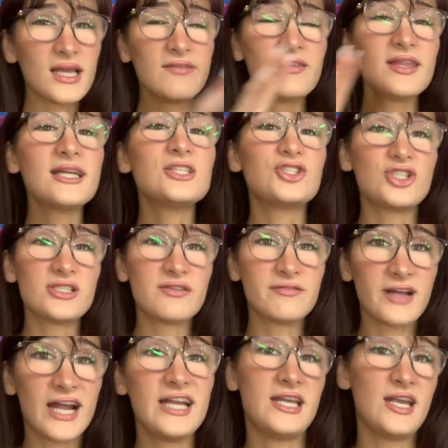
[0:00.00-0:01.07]
I feel like it's just a
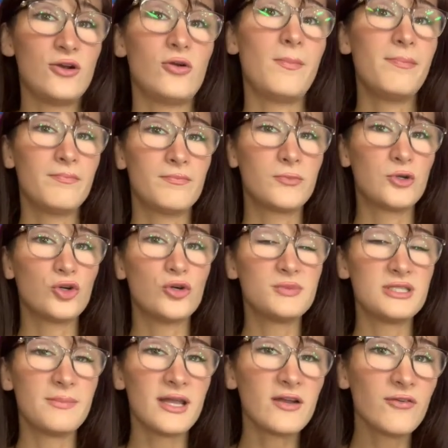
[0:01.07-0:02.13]
very narrow group
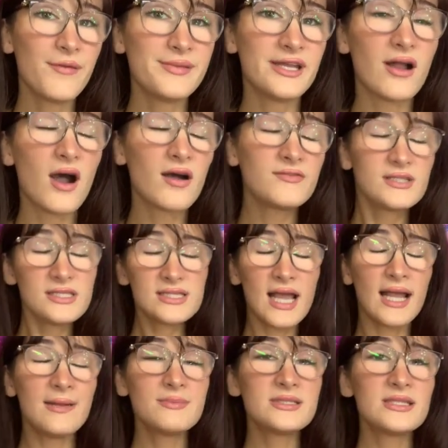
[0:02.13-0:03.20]
to pick from, and
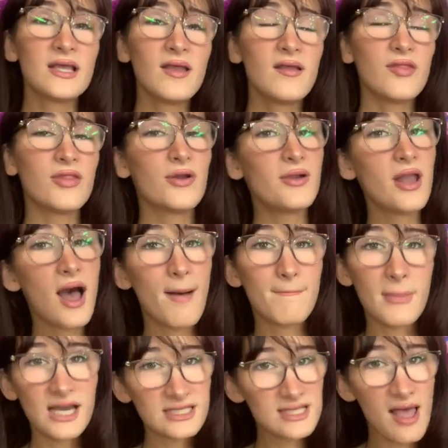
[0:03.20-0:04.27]
oftentimes they're not
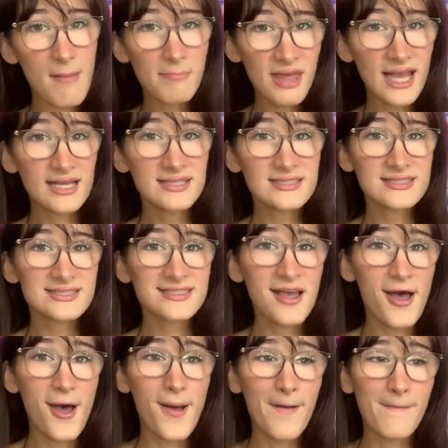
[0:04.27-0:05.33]
my top picks.
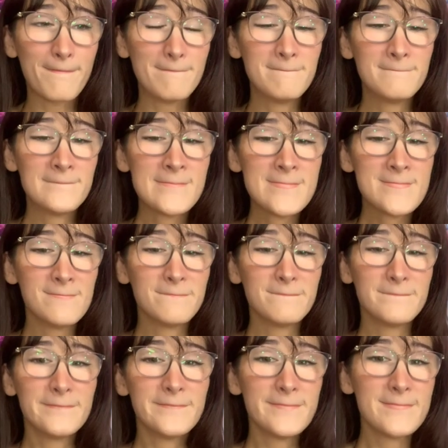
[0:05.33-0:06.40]
Um,
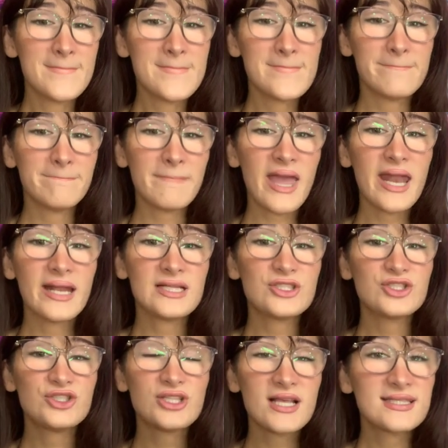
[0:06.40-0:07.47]
and
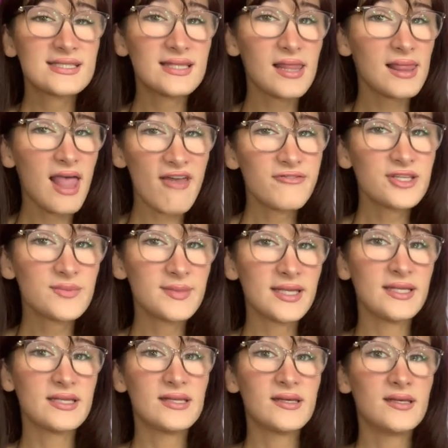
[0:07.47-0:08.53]
it's just left me
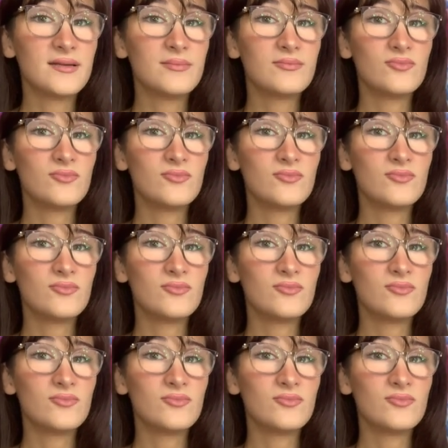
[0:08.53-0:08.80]
in a,